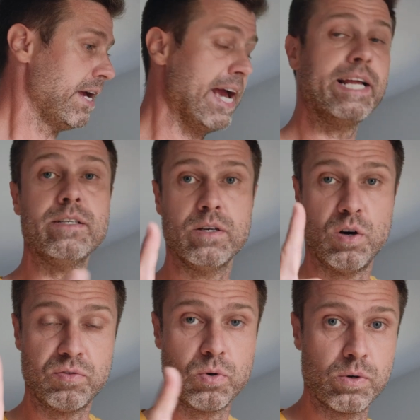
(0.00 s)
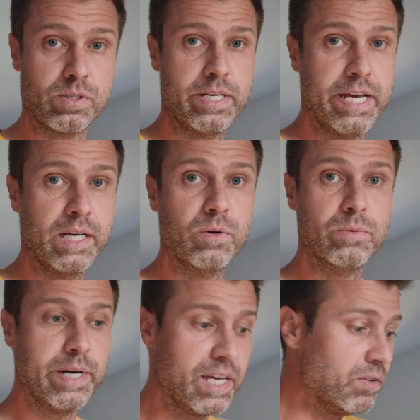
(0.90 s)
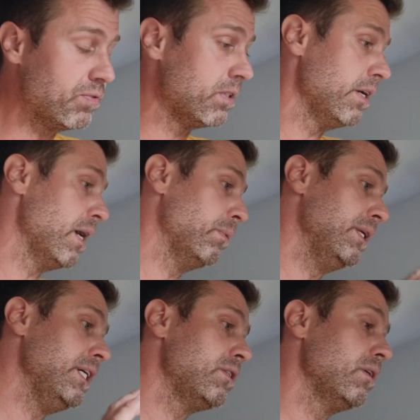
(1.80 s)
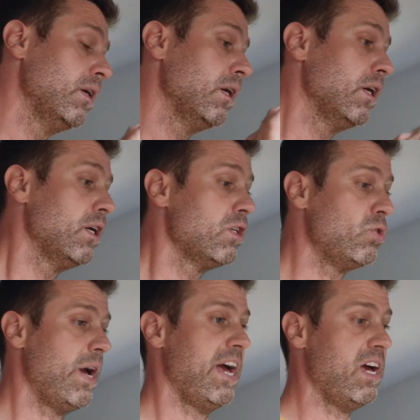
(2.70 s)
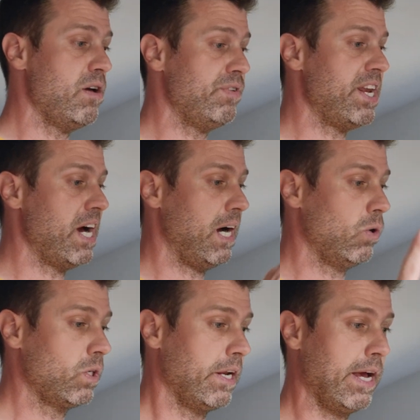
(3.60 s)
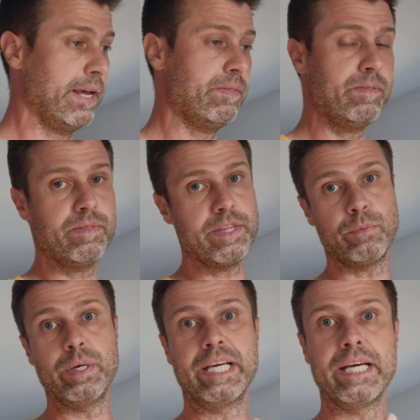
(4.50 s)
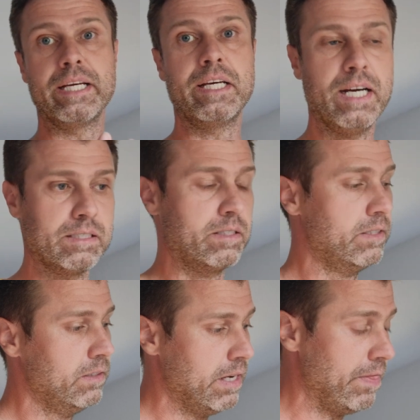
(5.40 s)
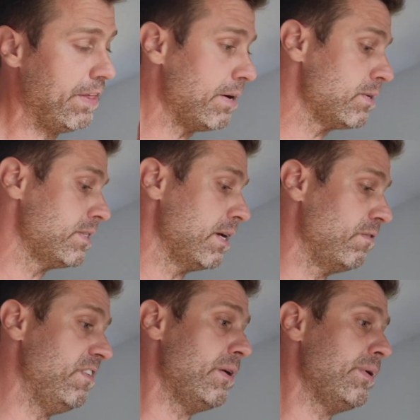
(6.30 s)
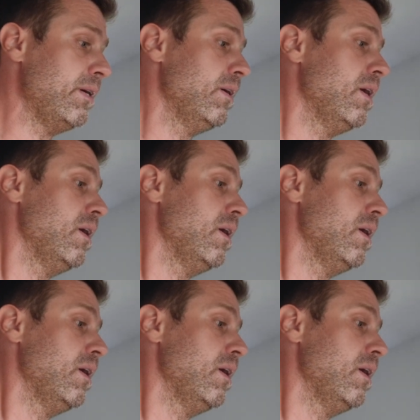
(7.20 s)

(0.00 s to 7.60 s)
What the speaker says: and of course engraved, and we need to have an outline that we can cut. And there is a very